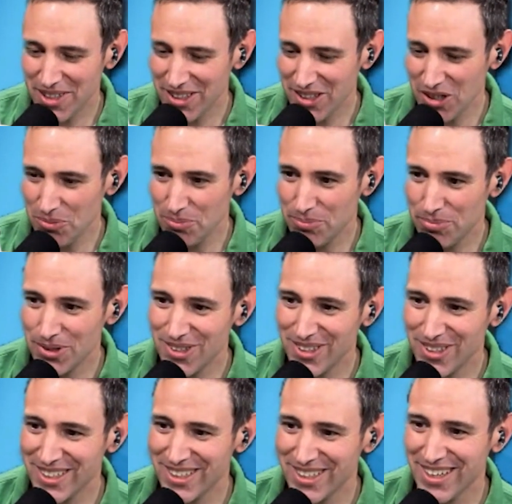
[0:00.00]
Hillel
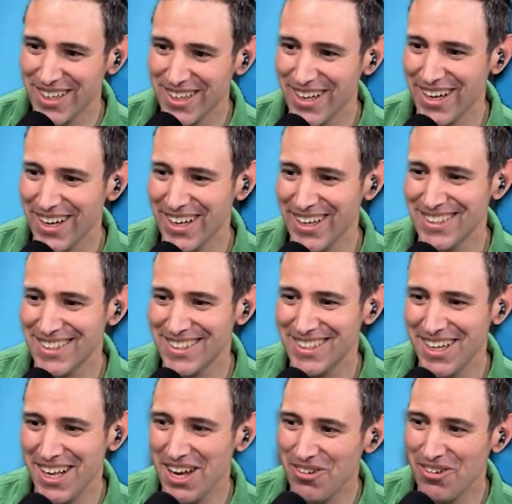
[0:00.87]
Berg, and
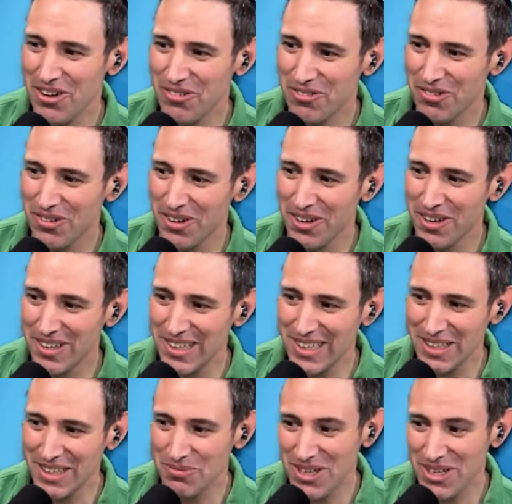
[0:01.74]
today we have
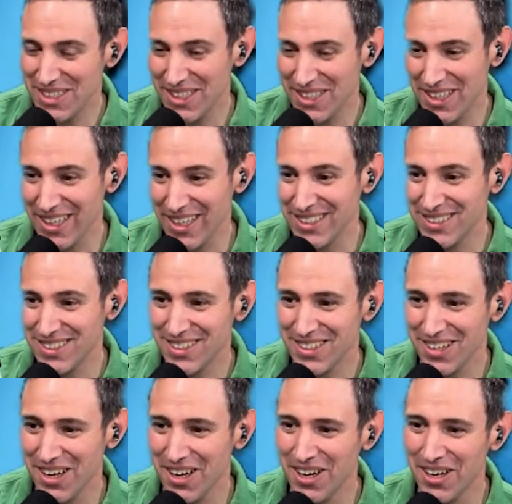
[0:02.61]
an amazing guest,
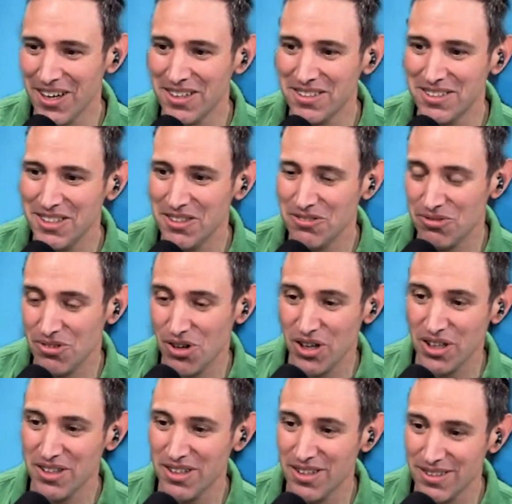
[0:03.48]
a dear
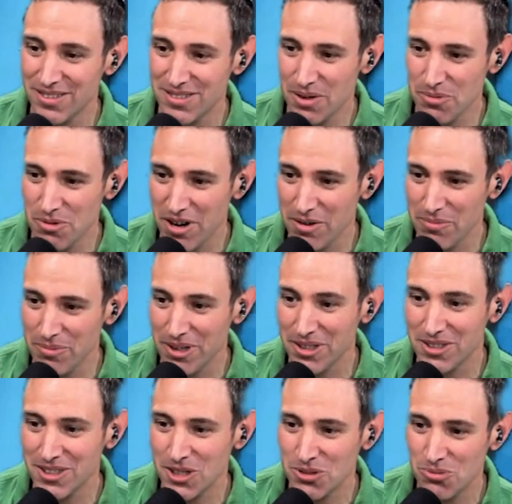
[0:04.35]
friend and someone I've been
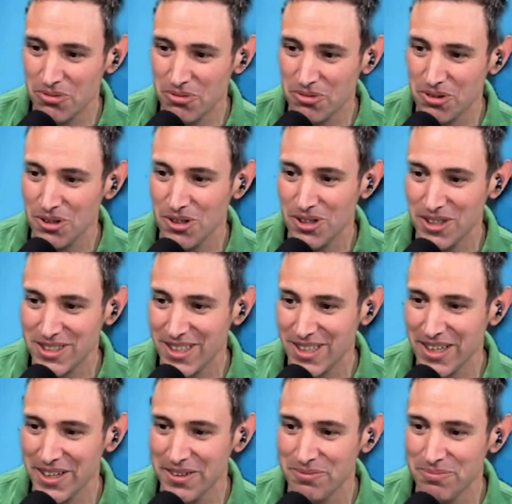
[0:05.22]
in touch with for a long
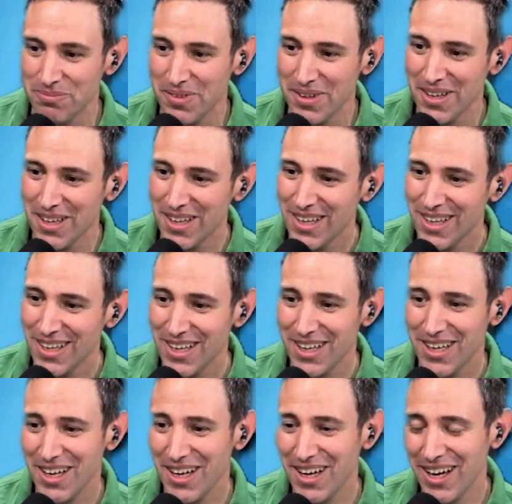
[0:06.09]
time
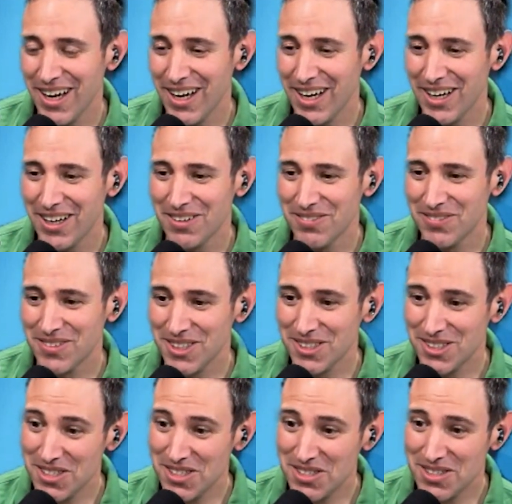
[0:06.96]

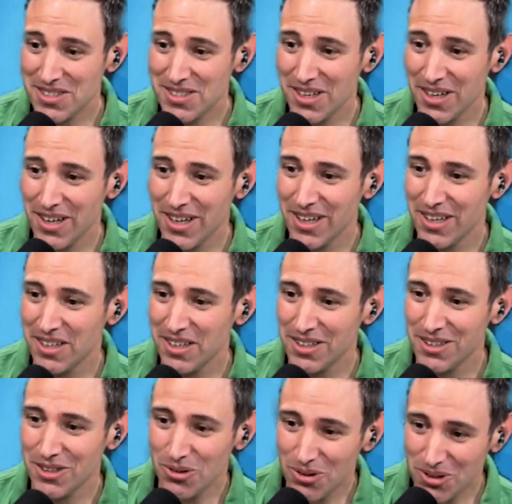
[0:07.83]
because she's
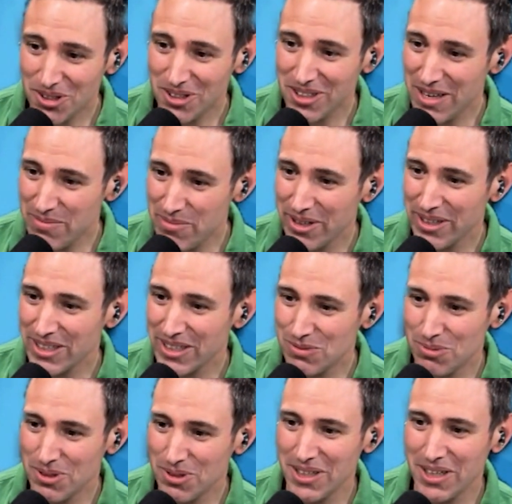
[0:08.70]
a local email
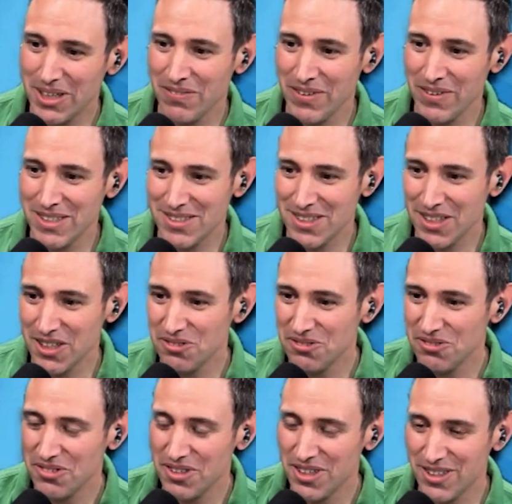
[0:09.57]
expert like
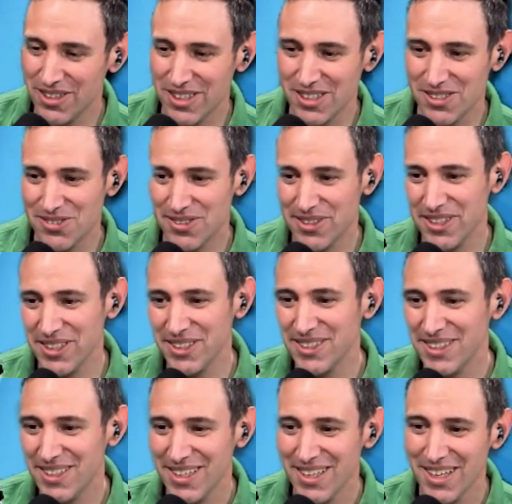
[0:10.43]
myself here in
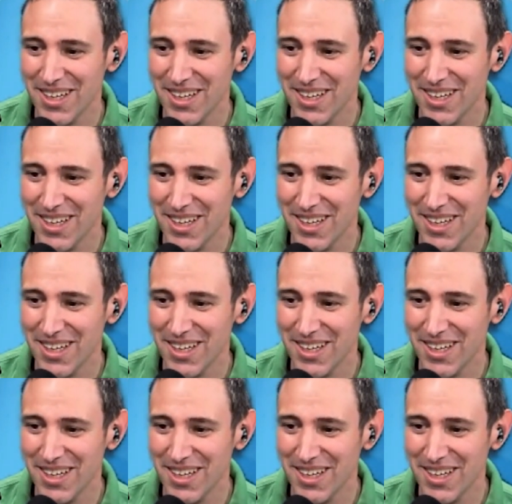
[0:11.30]
Israel.